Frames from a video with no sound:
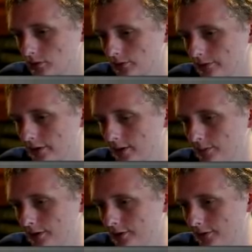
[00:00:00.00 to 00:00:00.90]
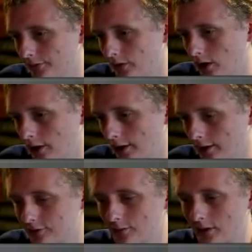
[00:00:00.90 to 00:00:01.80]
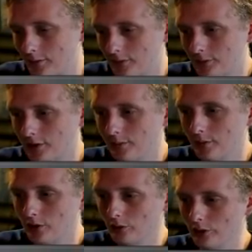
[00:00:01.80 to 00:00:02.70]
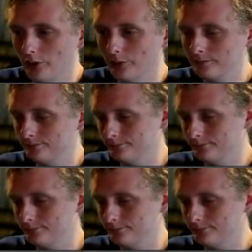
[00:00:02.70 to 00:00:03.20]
If he plays a Fog, I guess I want him to play a middle row.